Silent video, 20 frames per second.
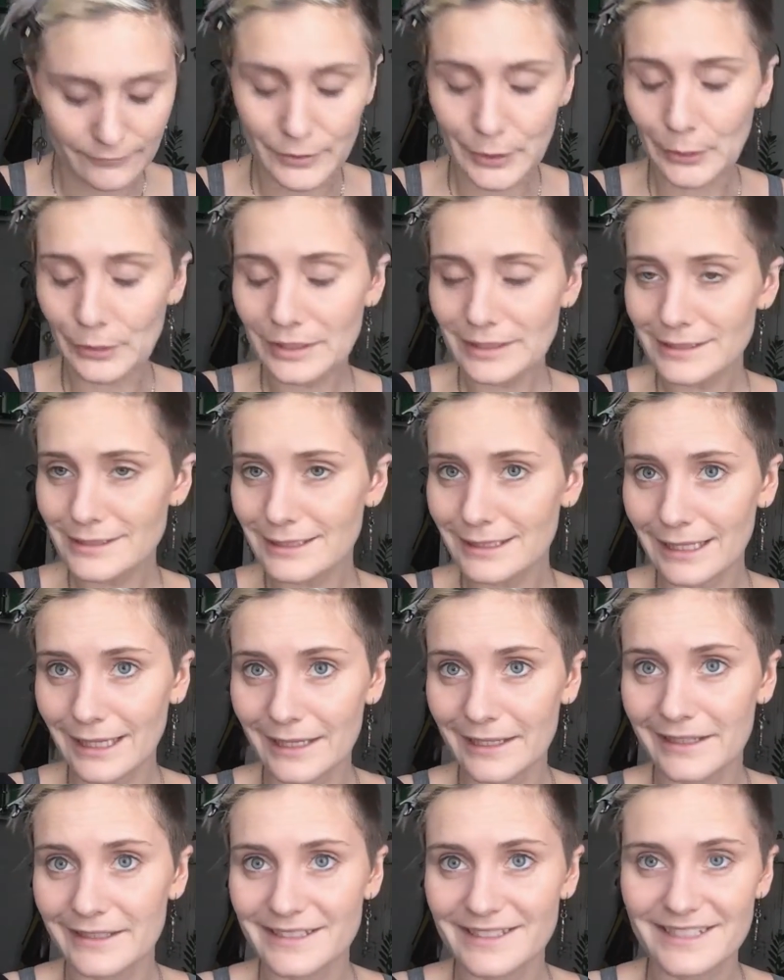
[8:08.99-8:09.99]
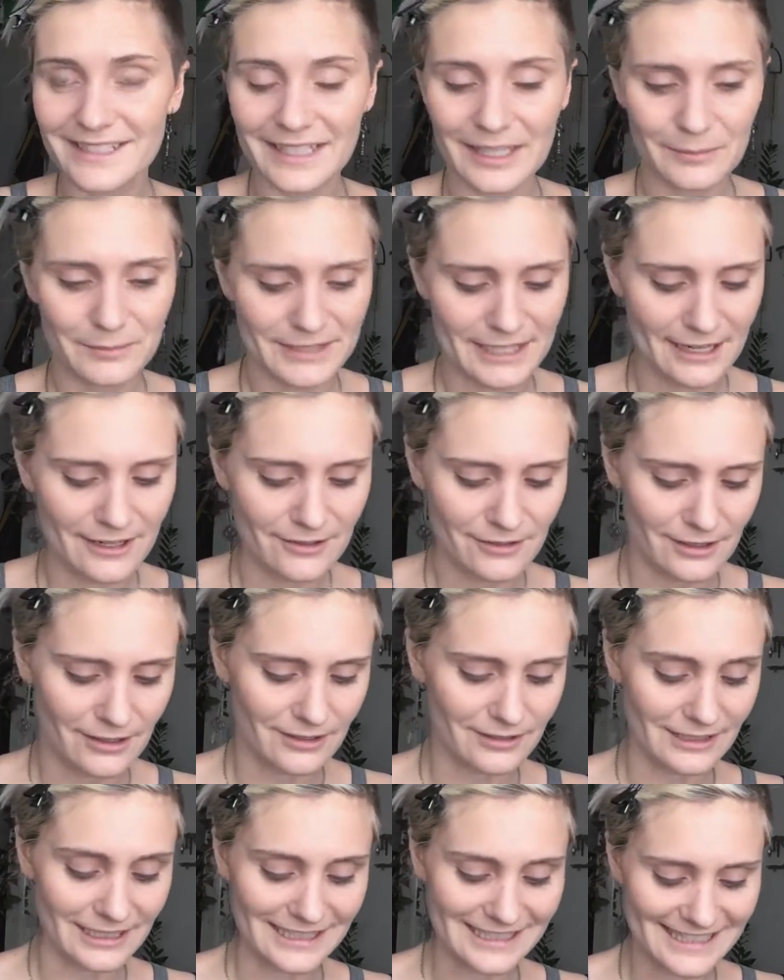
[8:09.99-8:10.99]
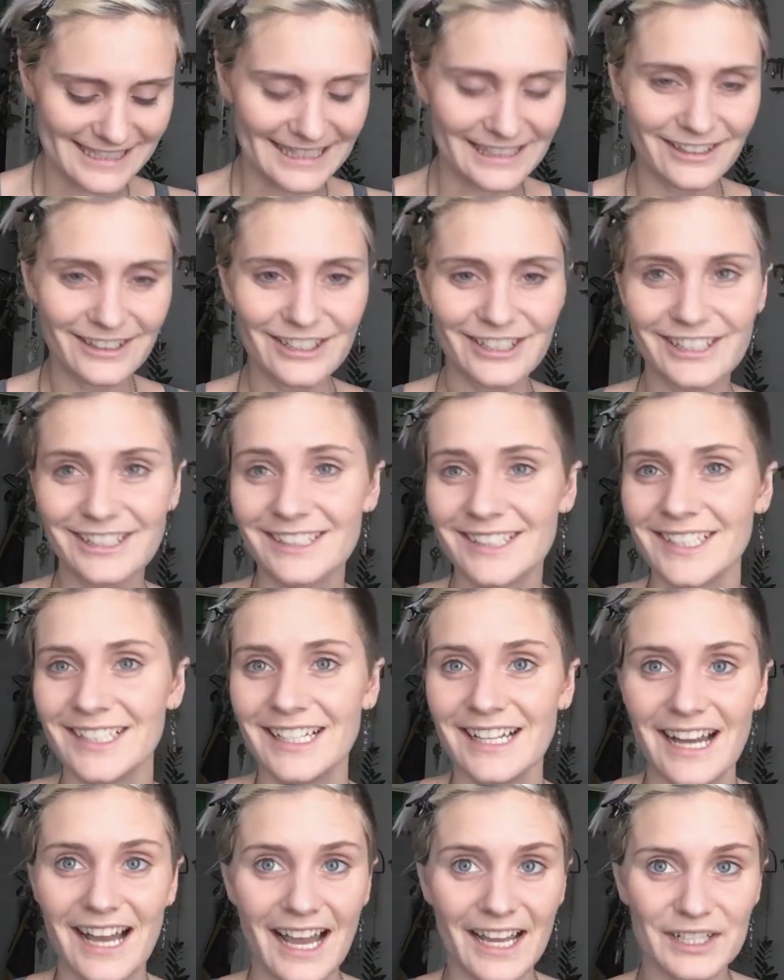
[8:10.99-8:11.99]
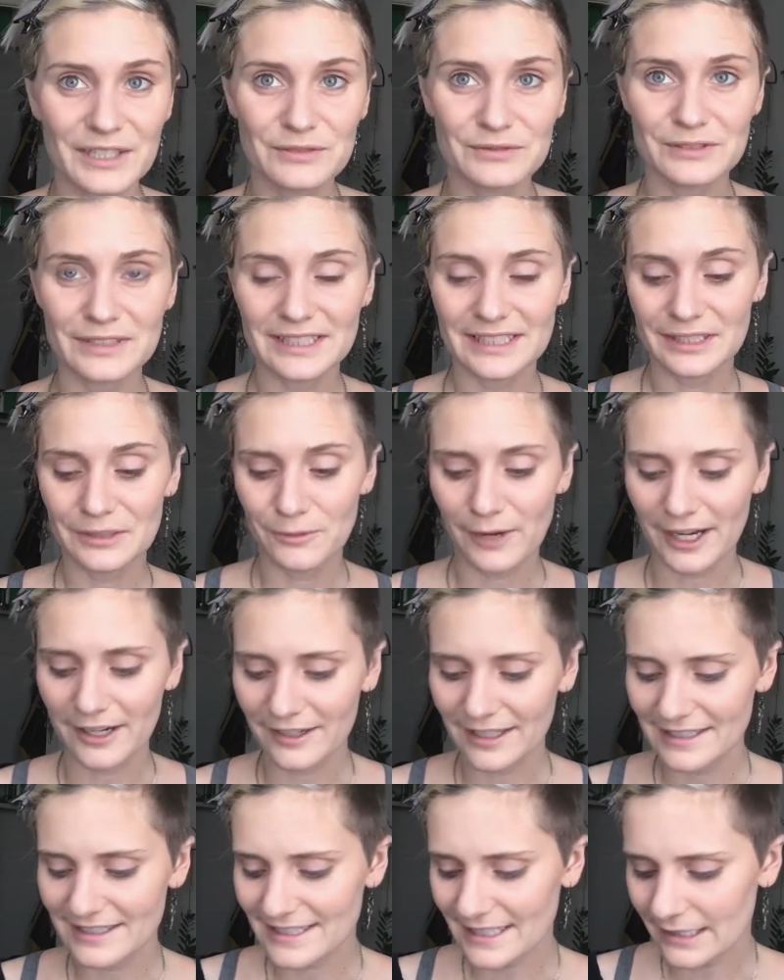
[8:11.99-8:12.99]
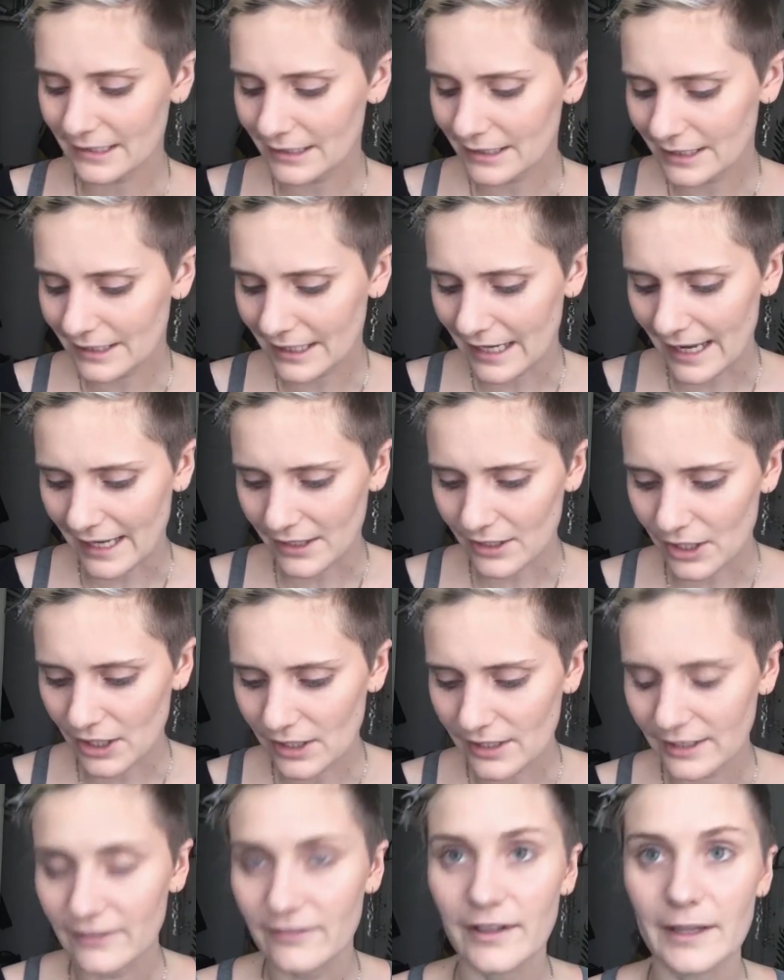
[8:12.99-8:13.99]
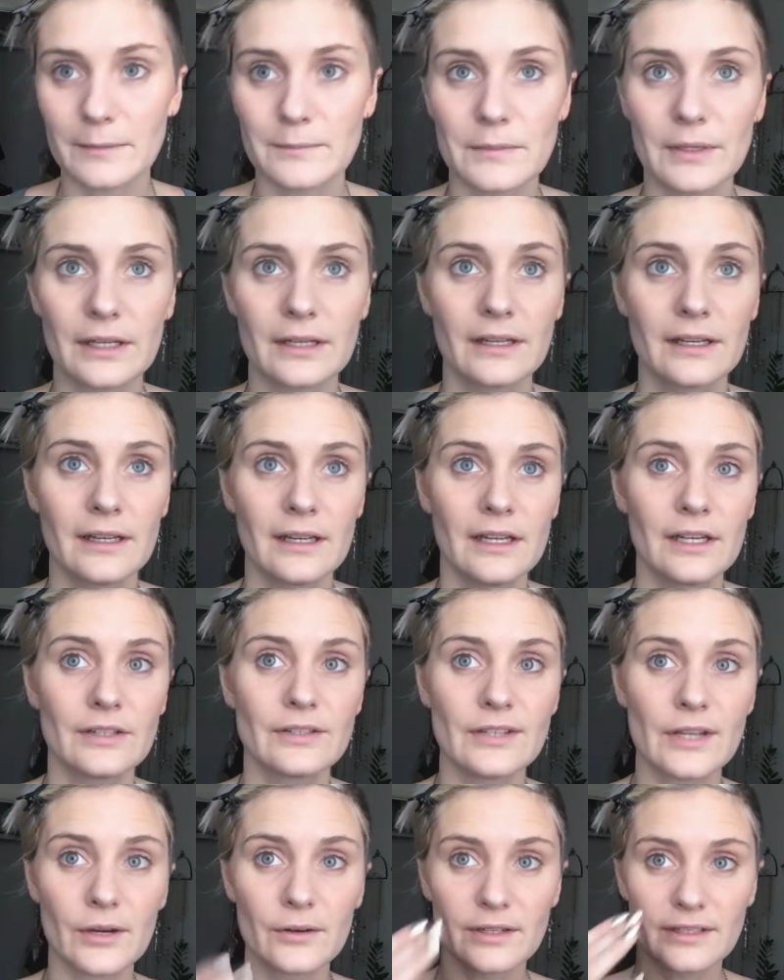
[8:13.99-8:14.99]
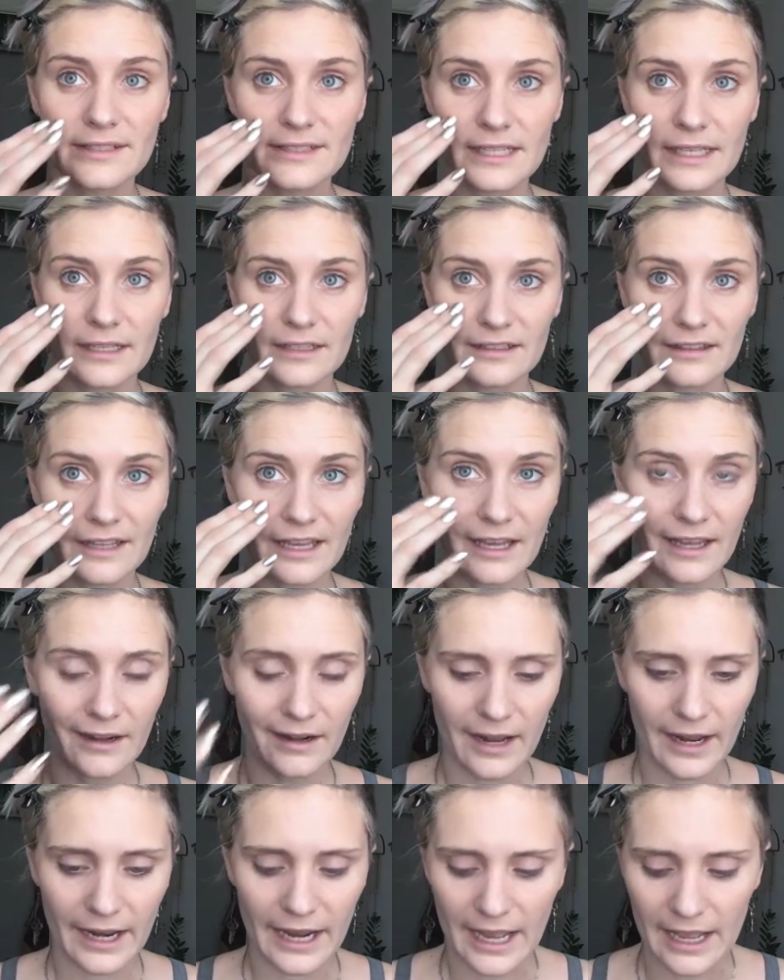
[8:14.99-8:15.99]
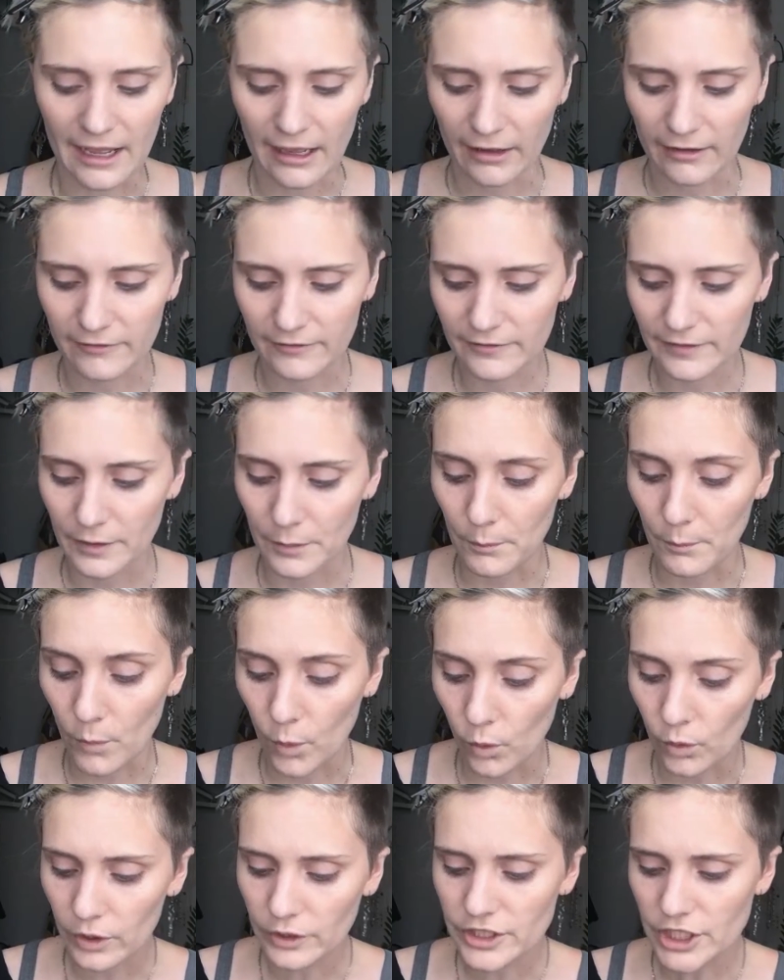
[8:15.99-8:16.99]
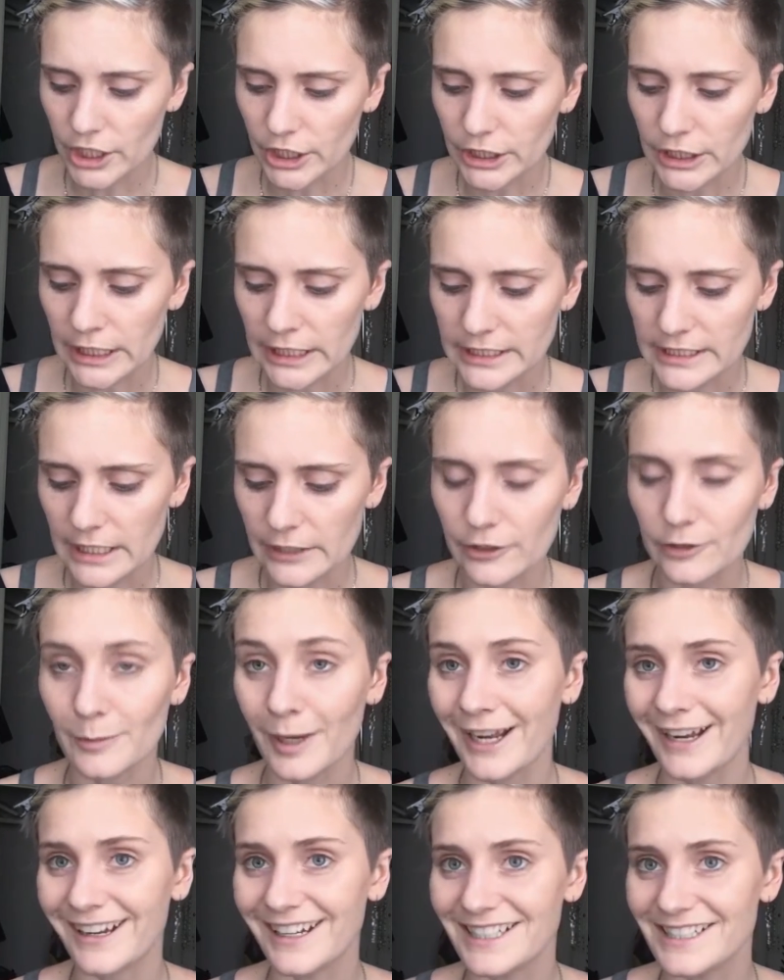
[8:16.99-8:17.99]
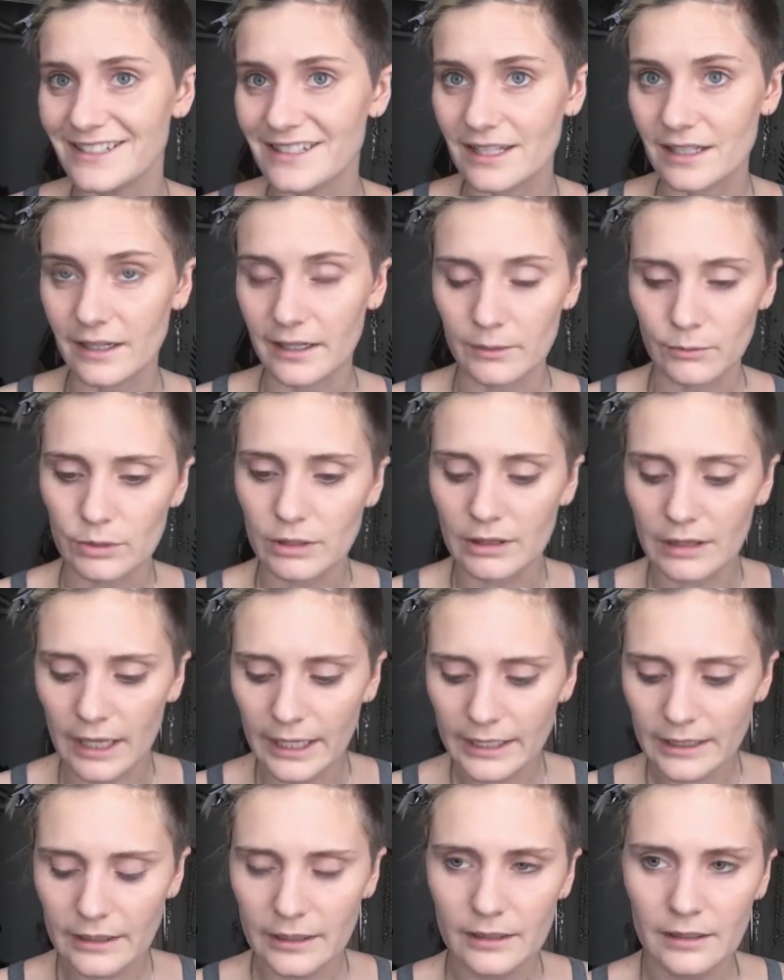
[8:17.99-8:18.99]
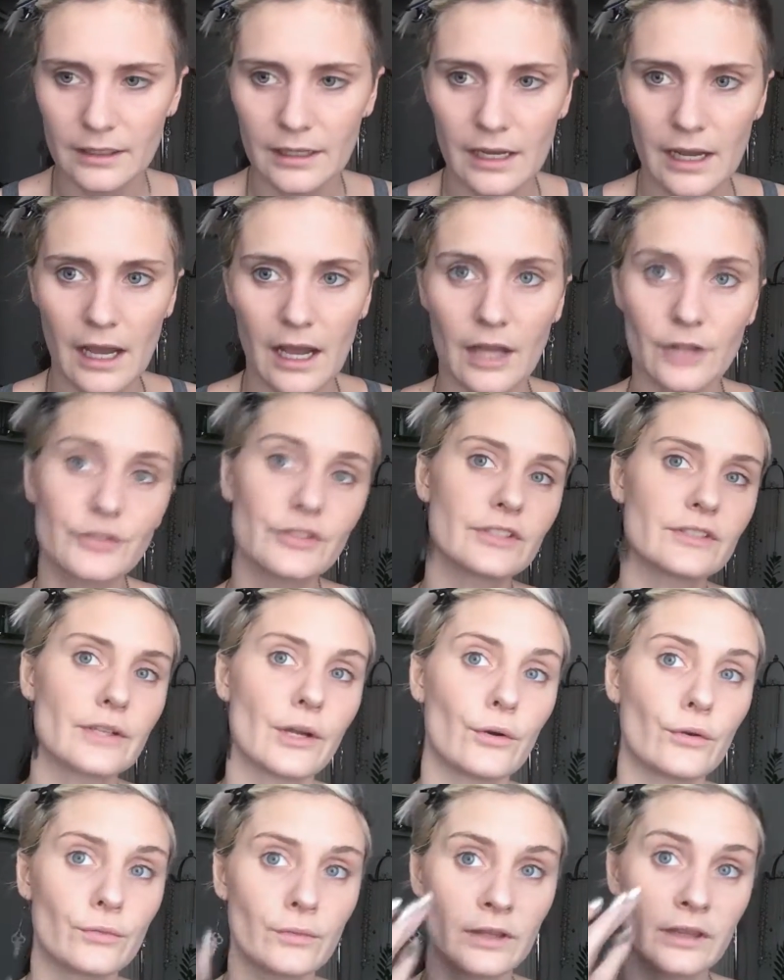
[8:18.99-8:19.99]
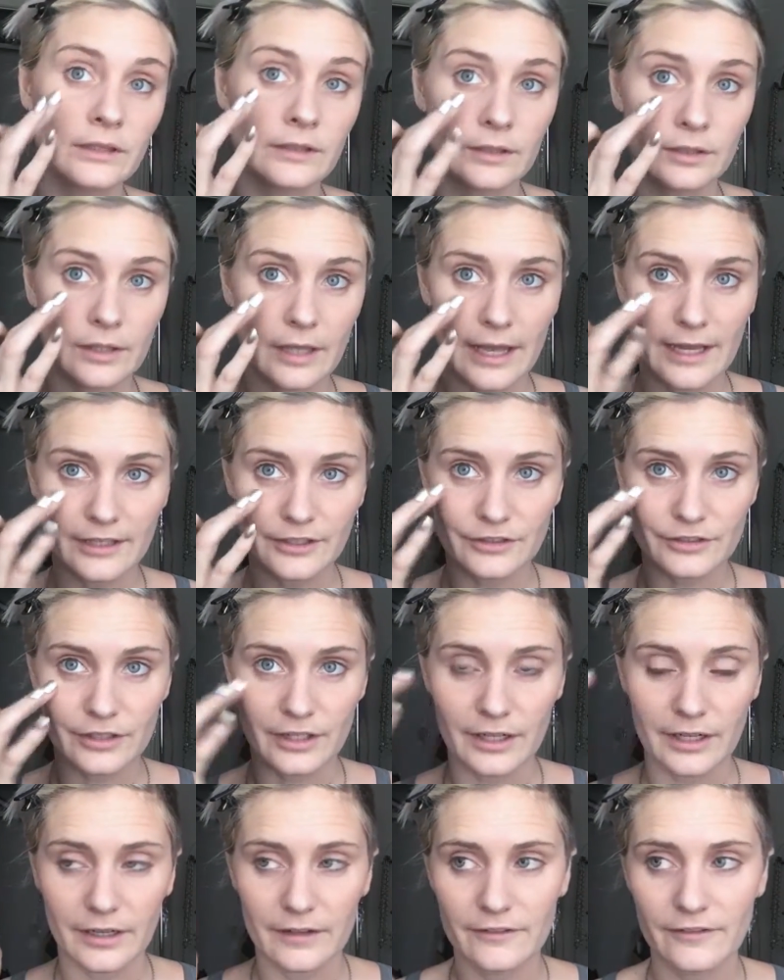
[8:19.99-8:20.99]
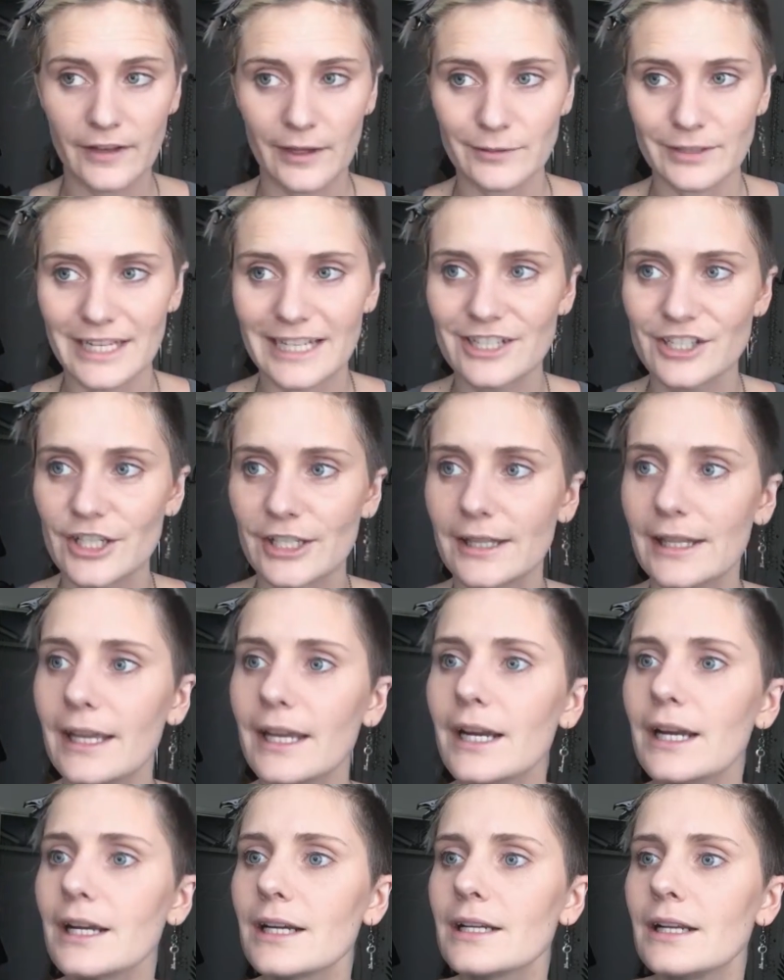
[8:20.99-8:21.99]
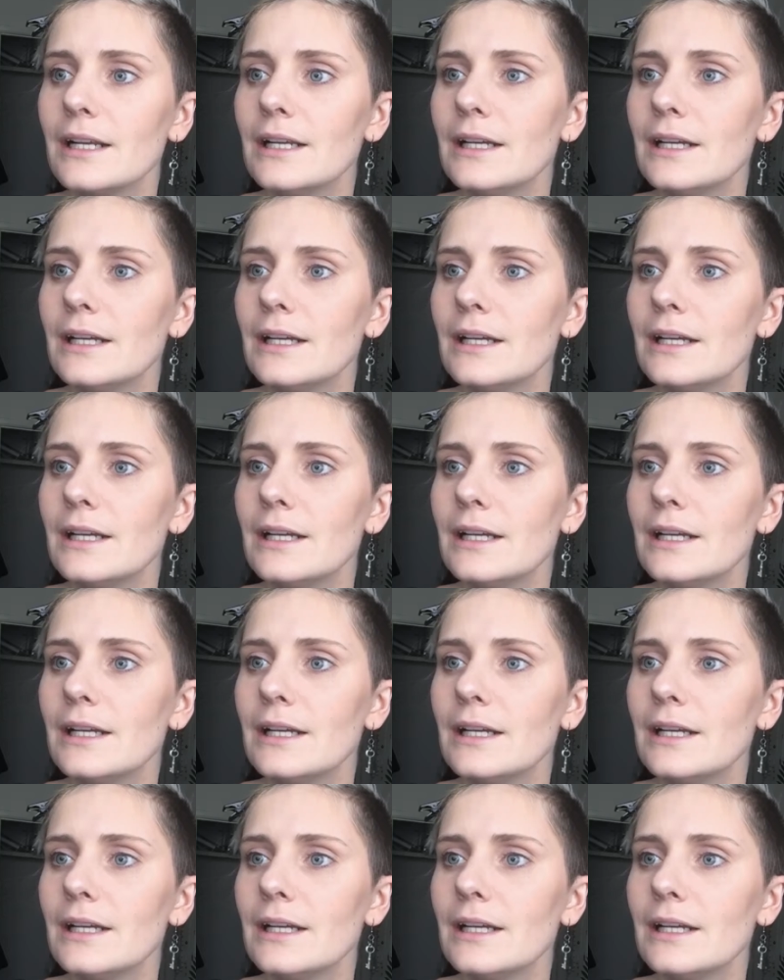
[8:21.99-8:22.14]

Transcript: noticed I skipped out on concealer. I don't really wear concealer at all. If I'm noticing that I have more darkness under my eyes than I would like, I'll just go in with a little extra foundation there.